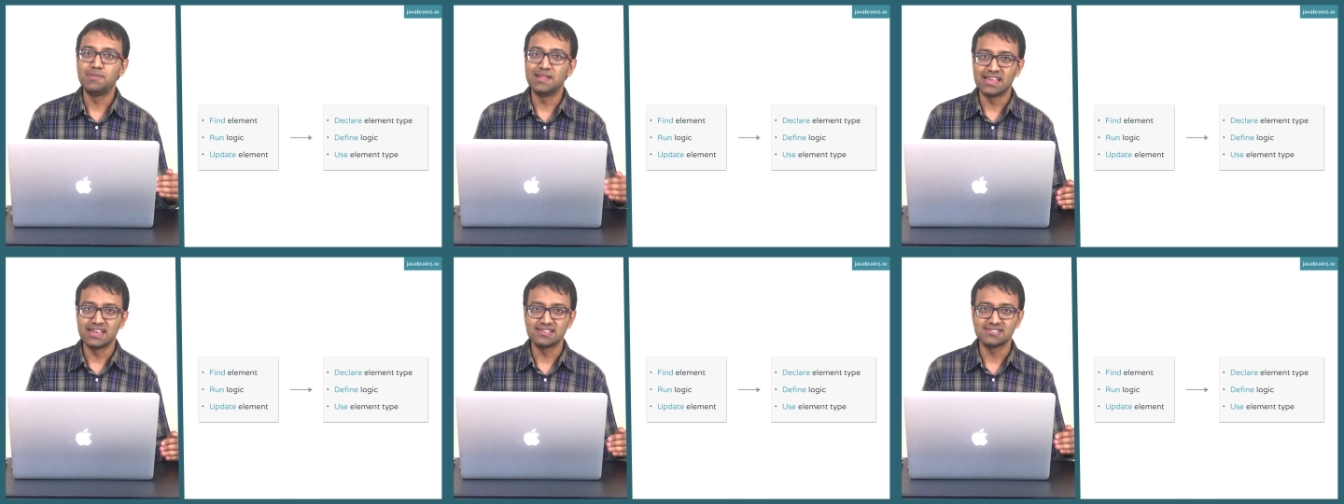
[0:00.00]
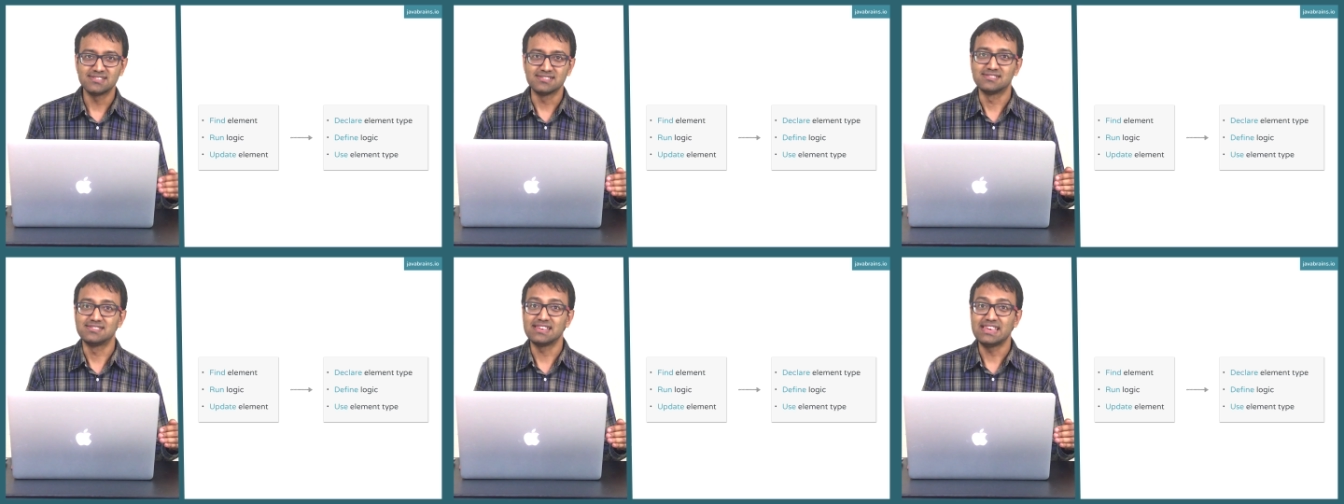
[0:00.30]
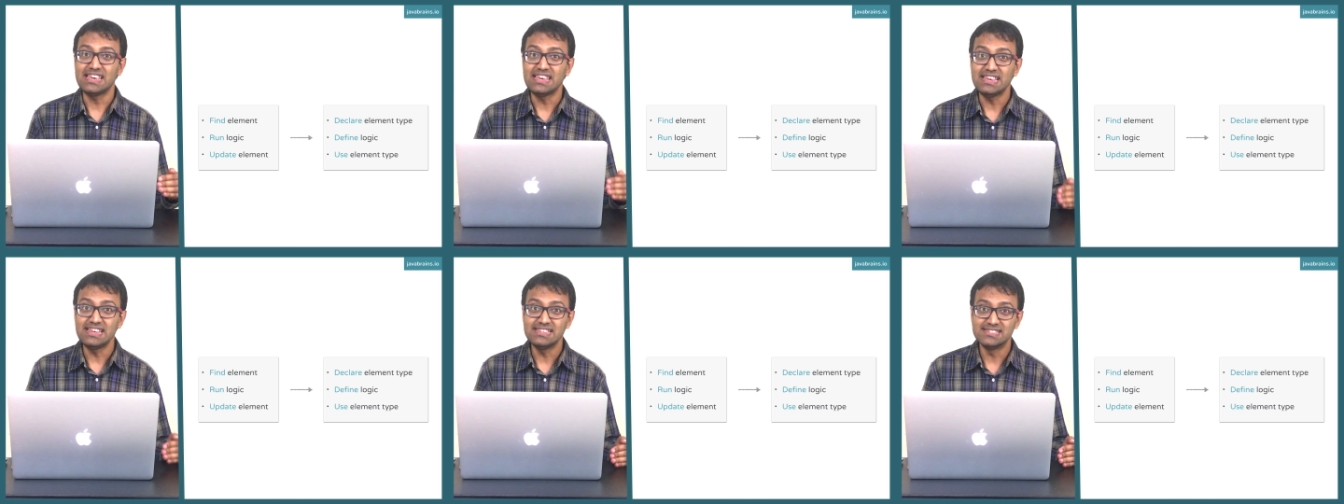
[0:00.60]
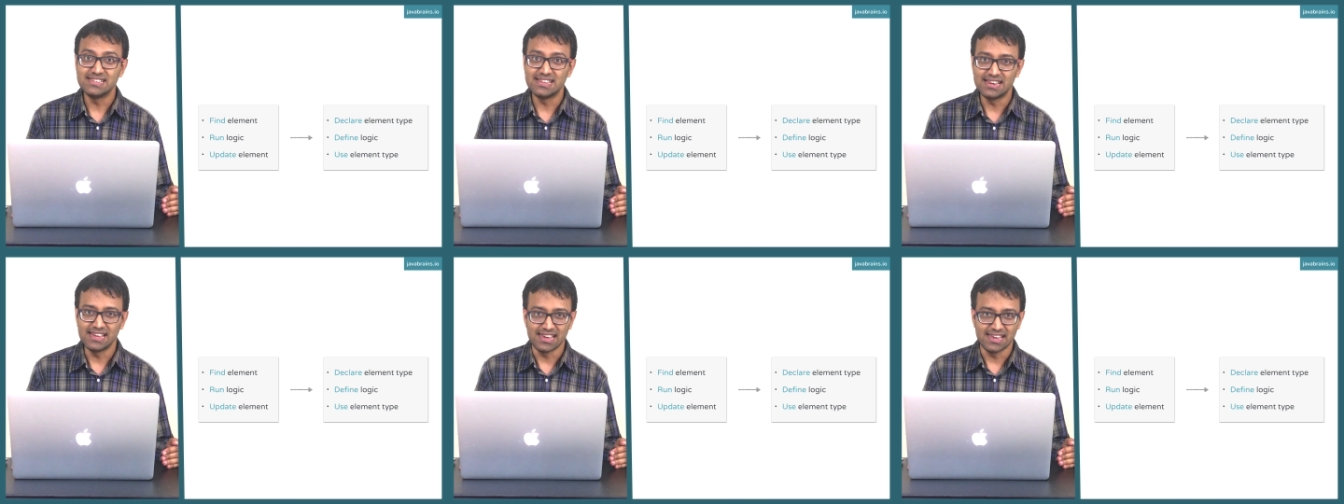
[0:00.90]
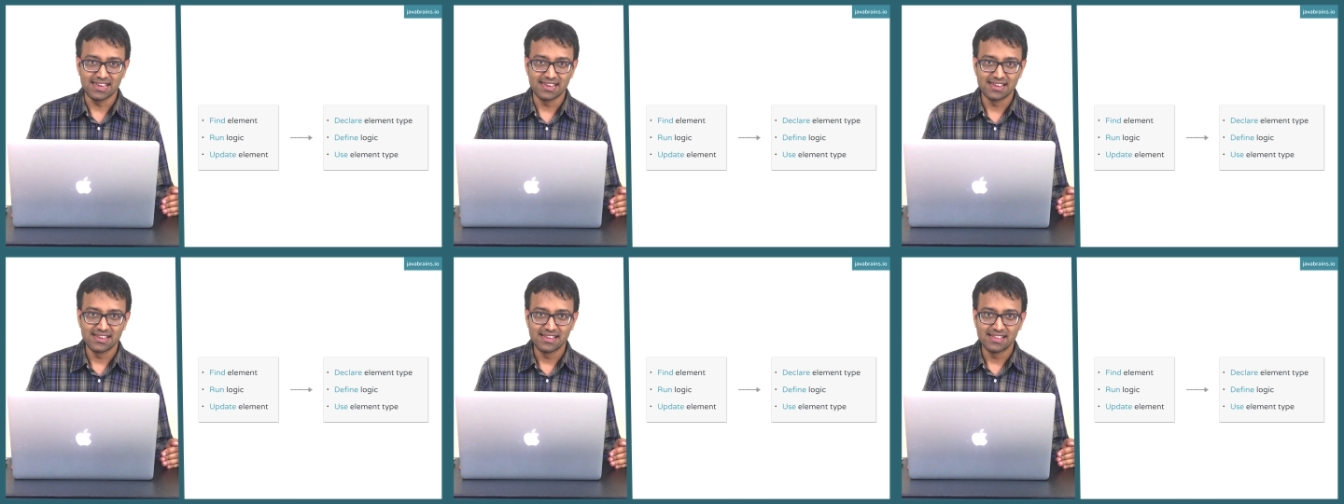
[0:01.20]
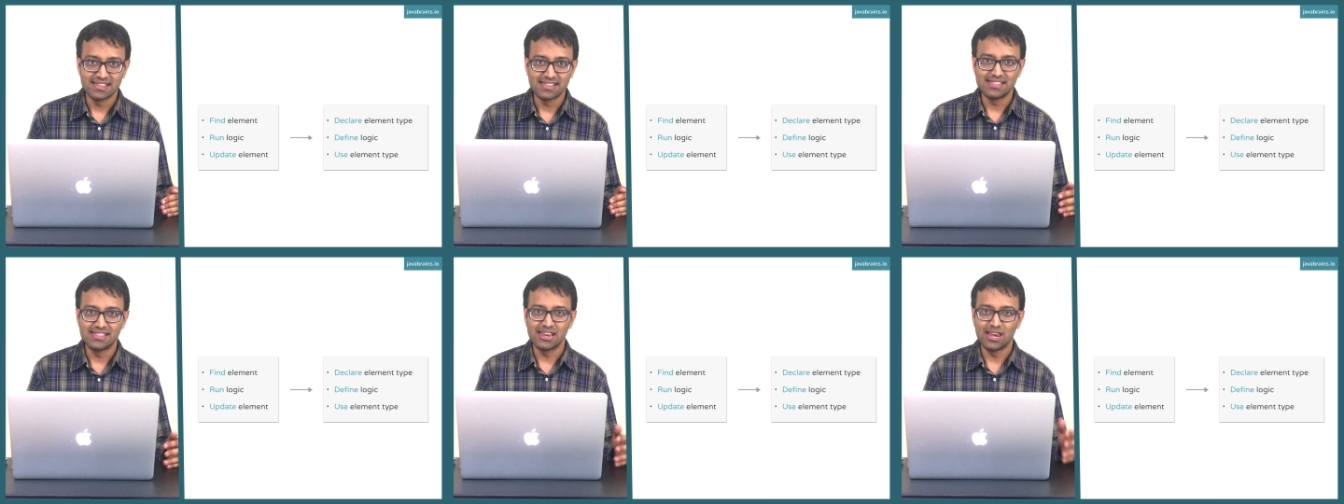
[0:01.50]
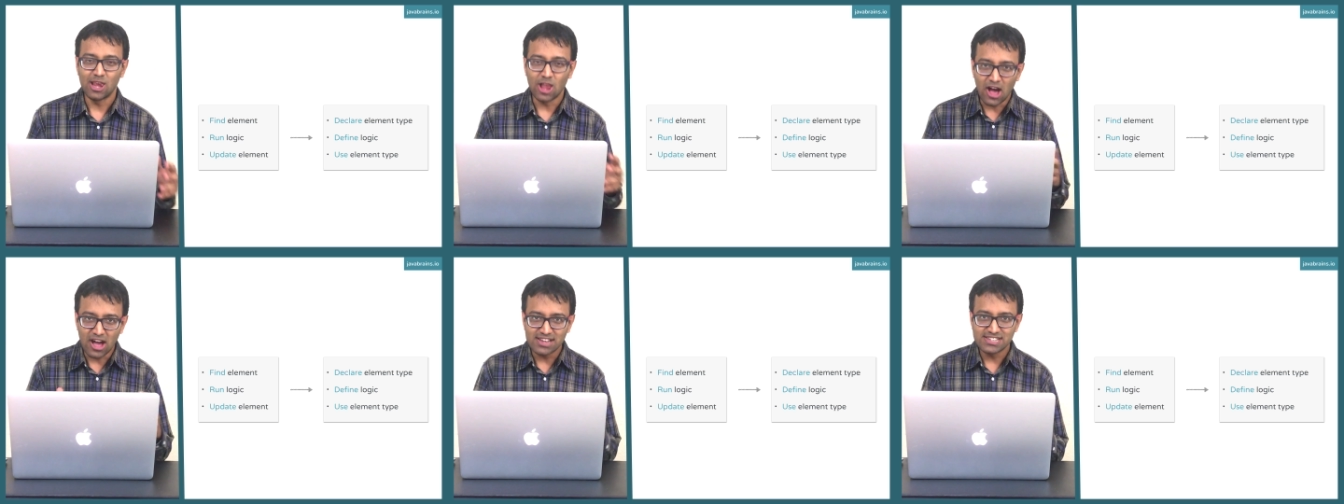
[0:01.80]
places easily. The
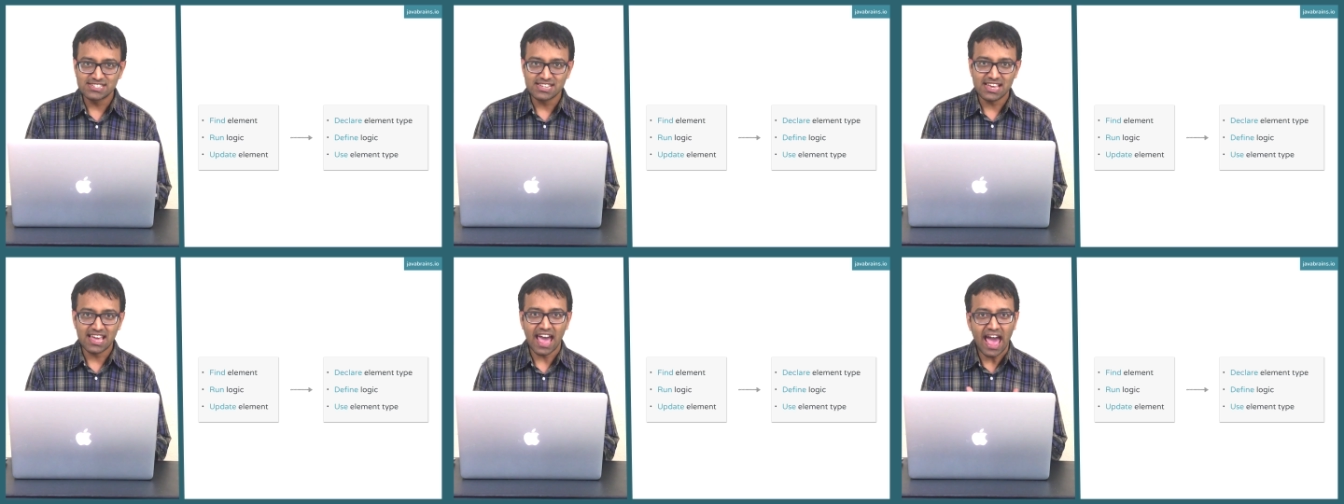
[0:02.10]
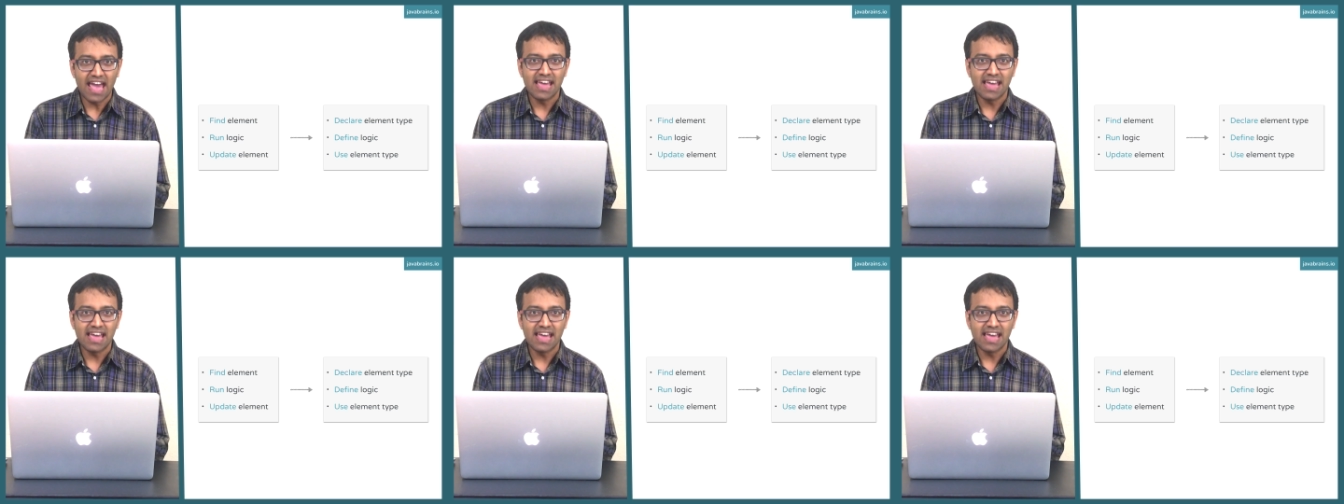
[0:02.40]
logic